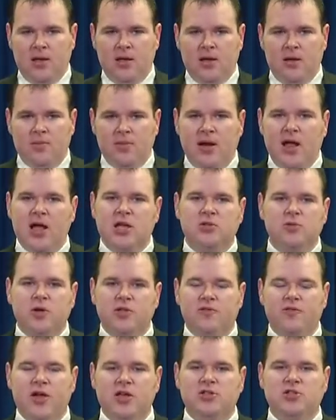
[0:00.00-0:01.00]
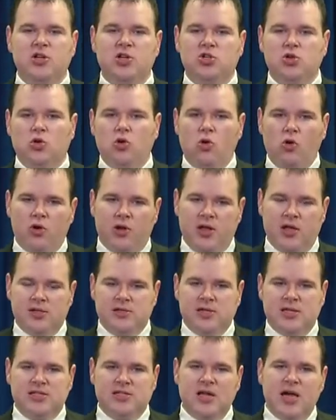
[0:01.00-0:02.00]
But as with vestigial
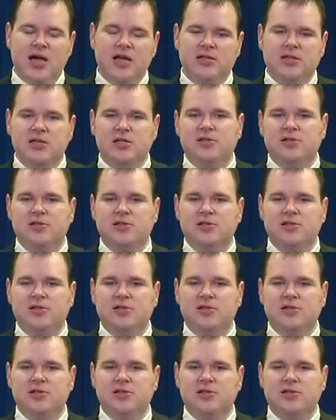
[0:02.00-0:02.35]
organs, as scientists